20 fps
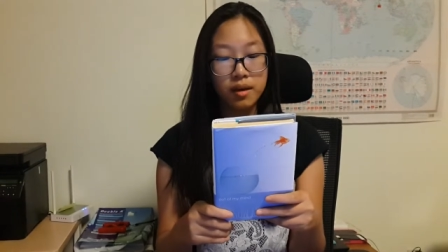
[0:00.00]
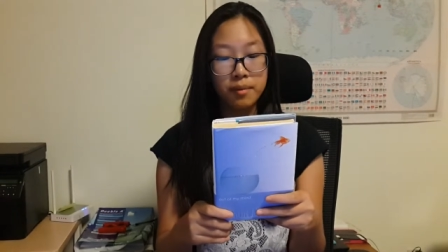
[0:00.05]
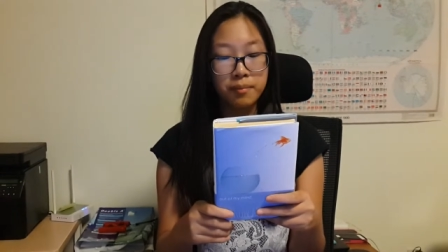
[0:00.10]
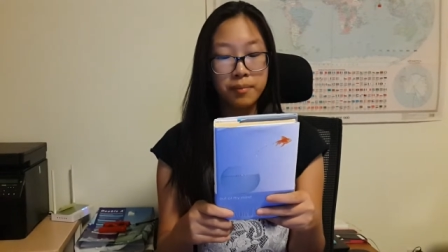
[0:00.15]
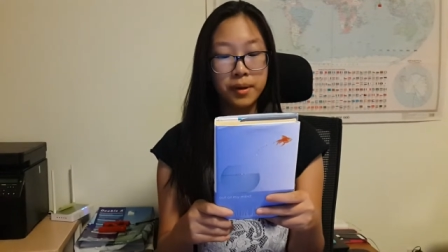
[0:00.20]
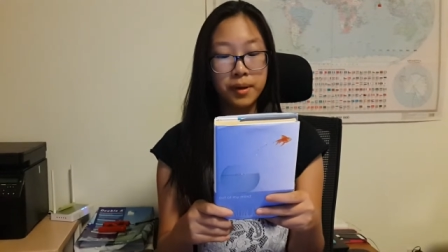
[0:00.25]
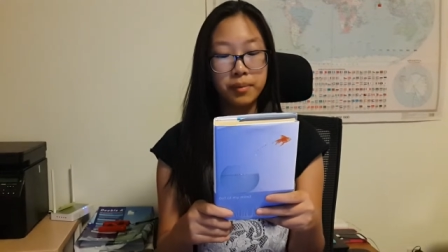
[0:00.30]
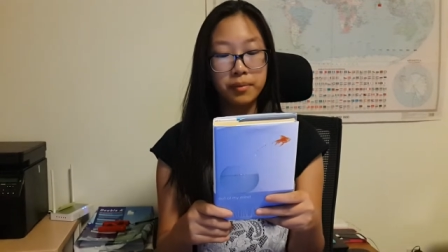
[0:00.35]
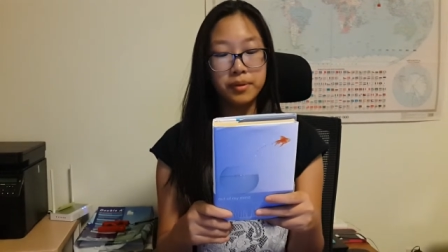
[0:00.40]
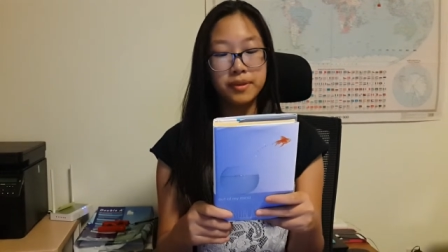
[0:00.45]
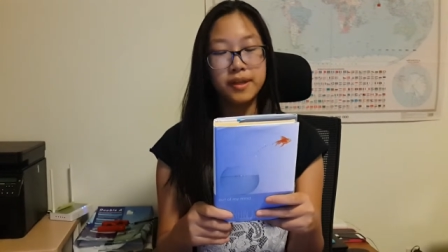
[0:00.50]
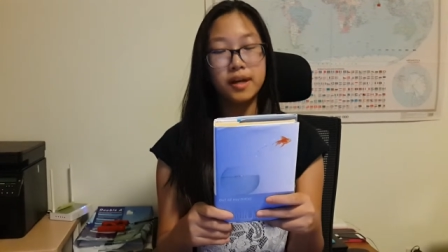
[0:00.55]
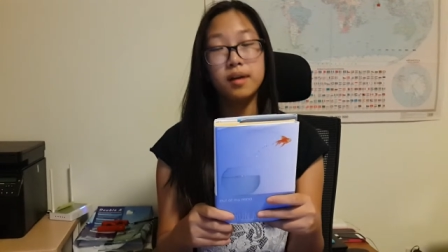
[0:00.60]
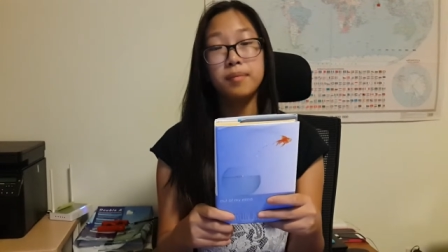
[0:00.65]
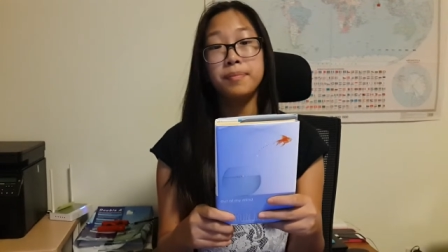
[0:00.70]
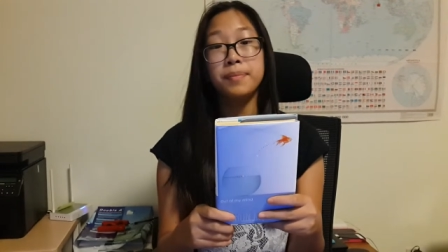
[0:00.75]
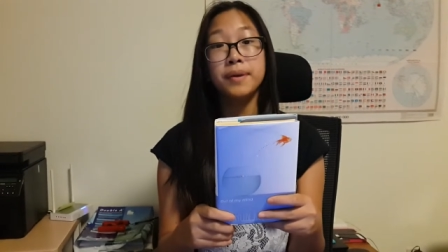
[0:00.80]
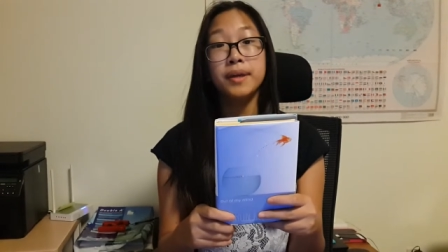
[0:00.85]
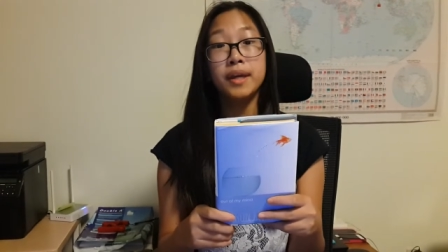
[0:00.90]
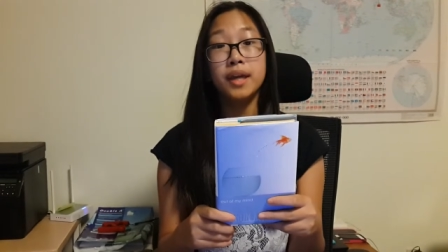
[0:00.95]
But
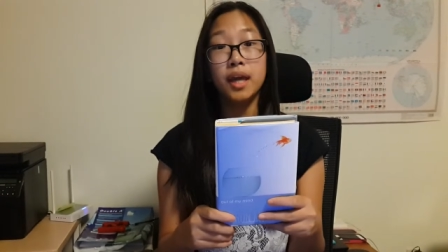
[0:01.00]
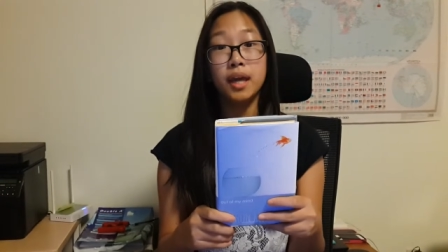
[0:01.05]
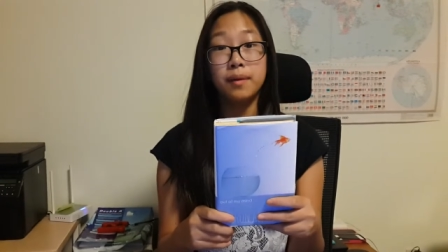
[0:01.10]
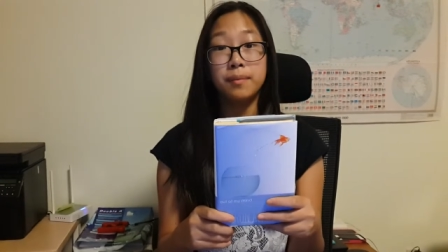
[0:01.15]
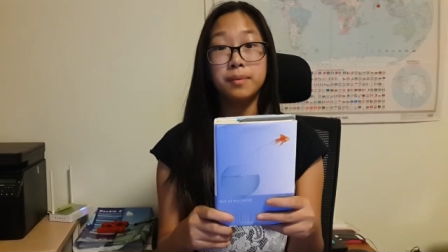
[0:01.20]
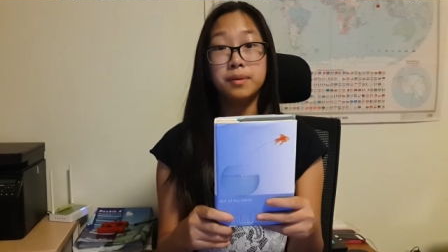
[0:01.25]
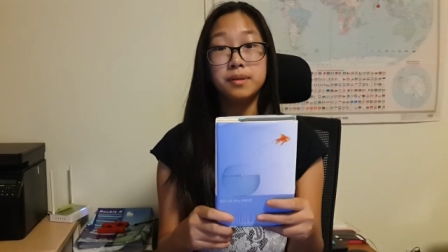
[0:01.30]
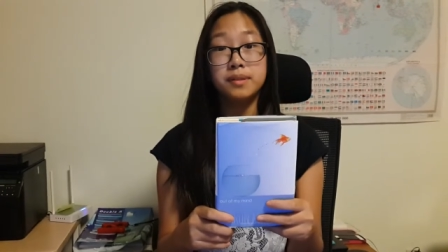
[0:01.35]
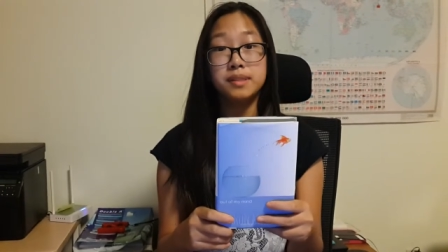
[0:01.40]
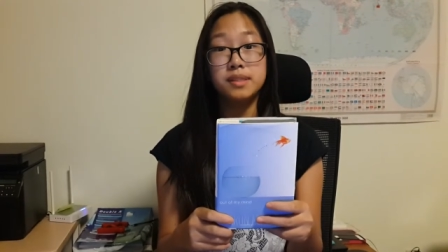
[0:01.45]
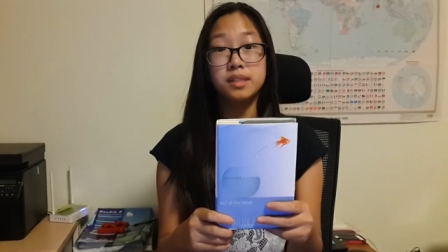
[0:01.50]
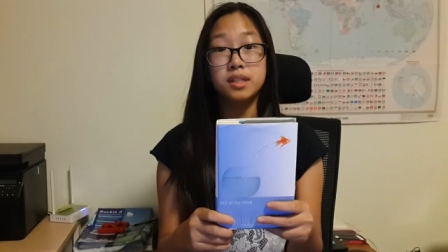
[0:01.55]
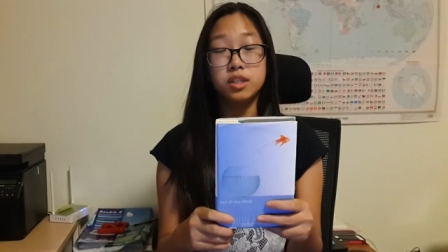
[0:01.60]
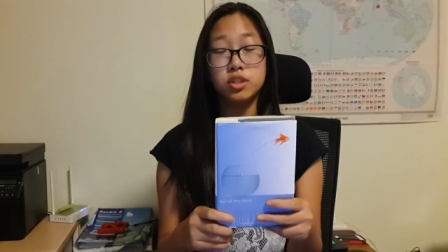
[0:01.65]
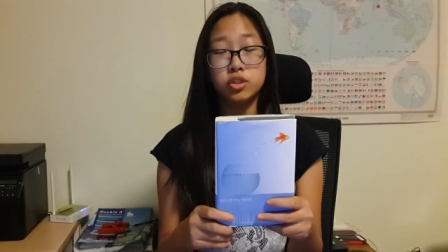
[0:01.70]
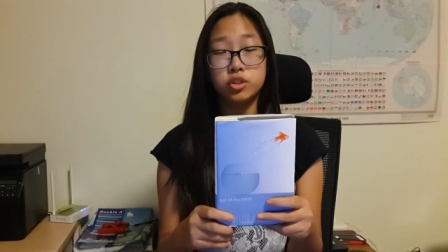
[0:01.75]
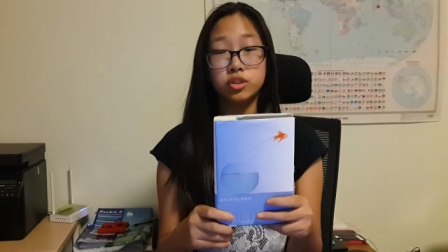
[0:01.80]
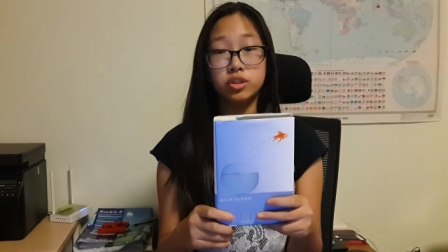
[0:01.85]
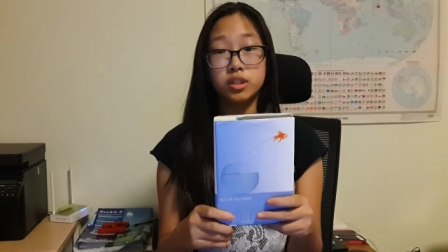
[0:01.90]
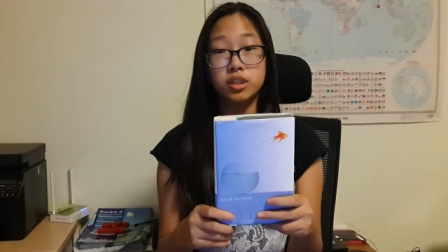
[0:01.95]
without being able to
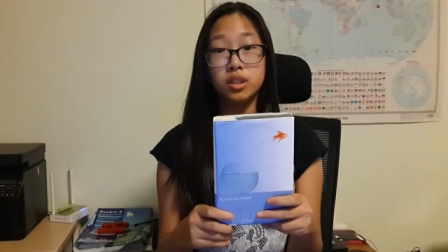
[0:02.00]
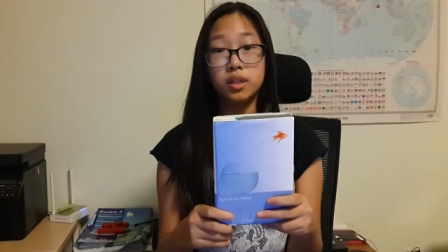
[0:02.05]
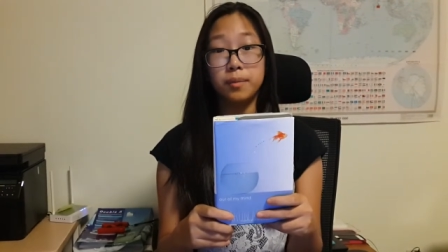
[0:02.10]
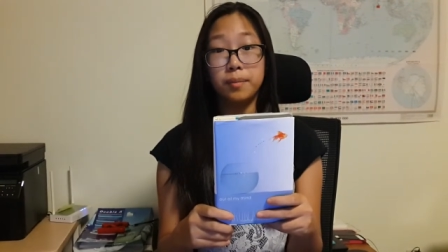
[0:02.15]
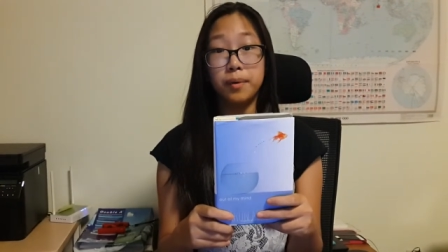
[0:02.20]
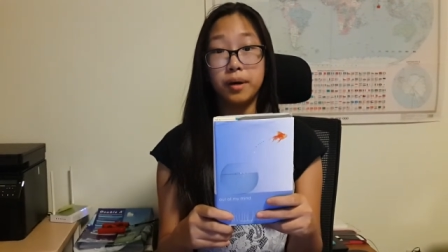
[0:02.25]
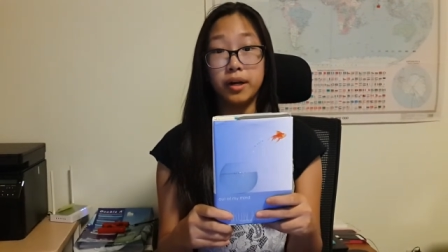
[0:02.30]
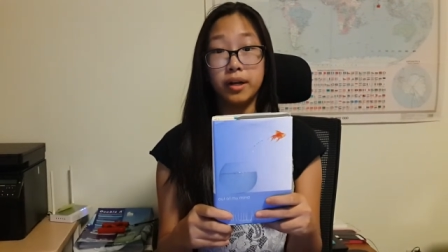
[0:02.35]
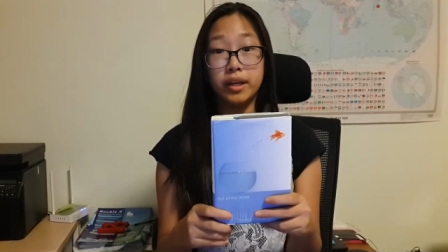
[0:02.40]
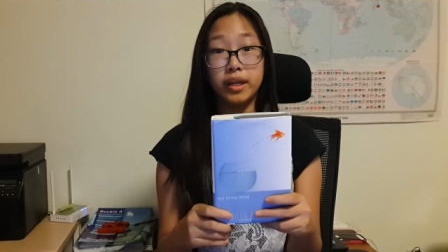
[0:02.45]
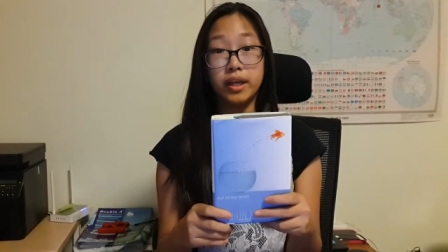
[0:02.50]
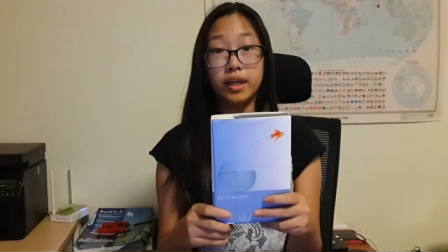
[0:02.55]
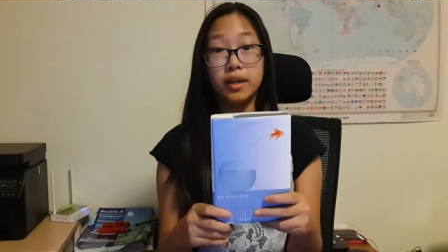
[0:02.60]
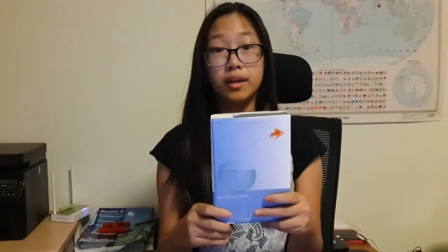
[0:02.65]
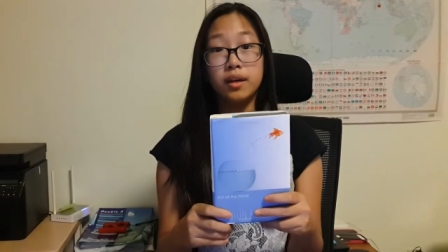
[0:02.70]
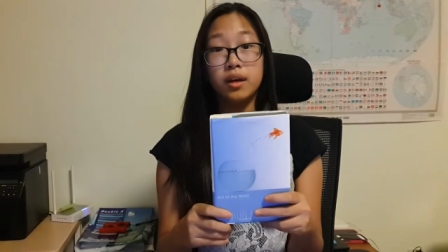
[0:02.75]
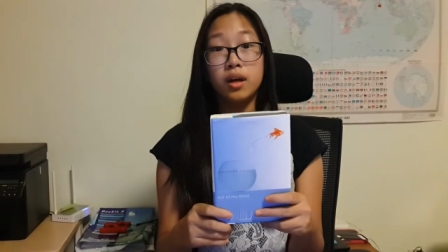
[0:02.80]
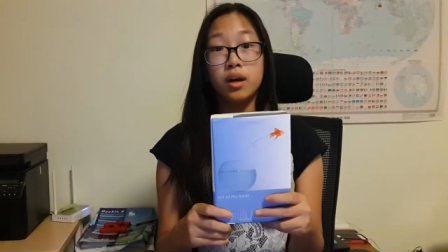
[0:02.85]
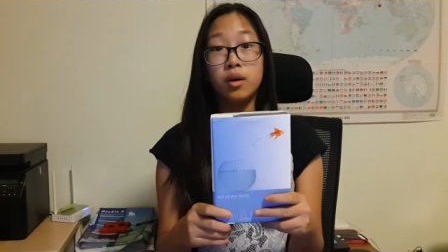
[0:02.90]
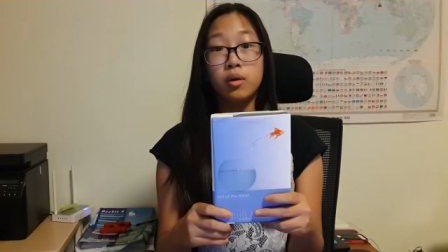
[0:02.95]
control her body
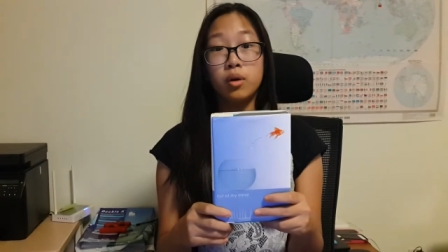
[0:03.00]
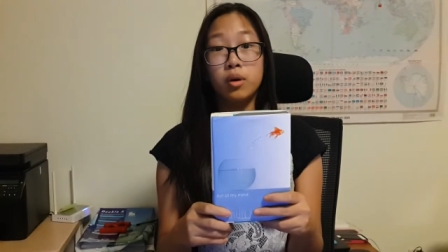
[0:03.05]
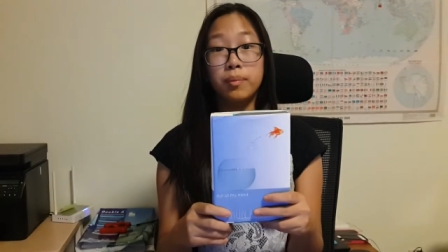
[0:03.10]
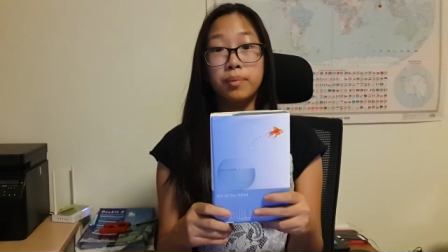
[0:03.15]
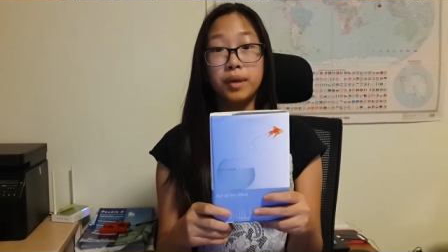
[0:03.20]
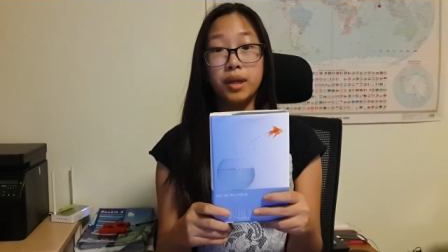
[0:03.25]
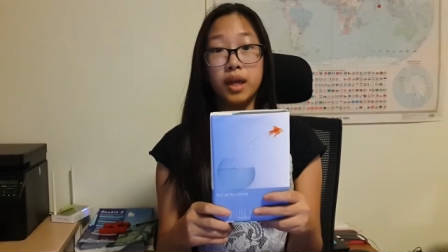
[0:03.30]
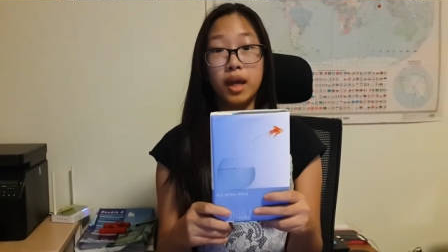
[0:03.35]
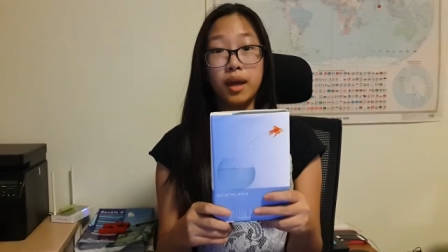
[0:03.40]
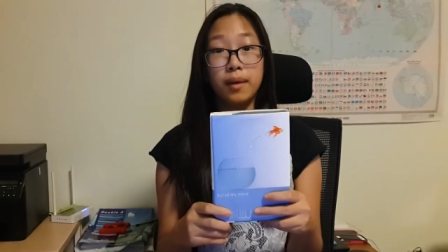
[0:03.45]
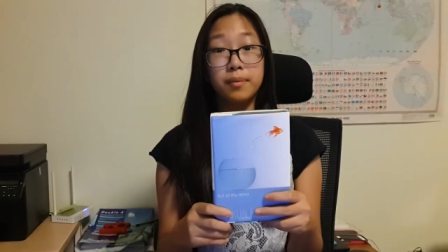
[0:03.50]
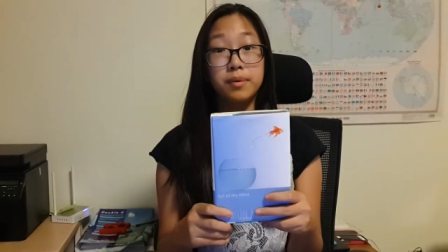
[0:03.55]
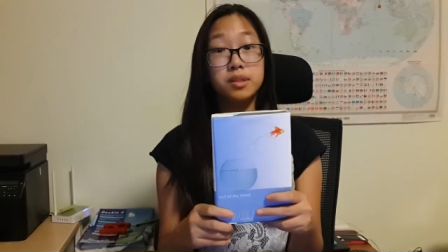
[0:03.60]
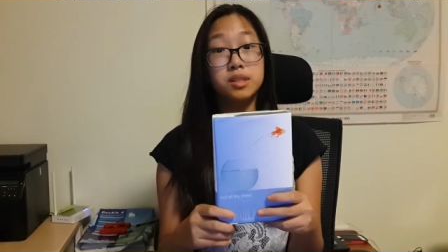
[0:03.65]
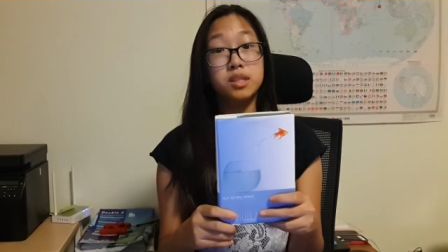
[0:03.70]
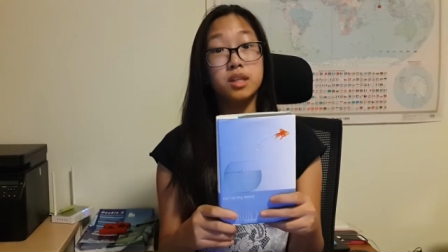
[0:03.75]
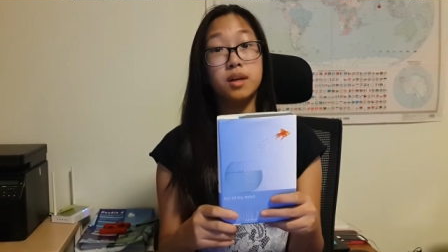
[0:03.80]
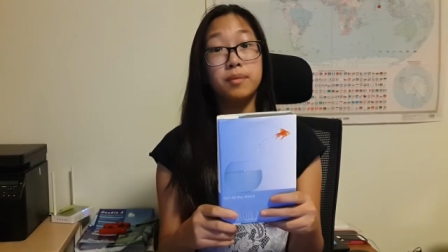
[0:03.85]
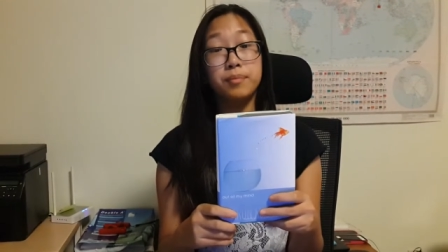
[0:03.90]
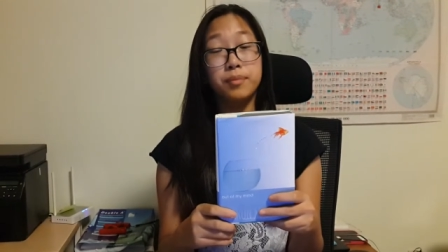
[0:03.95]
or being able to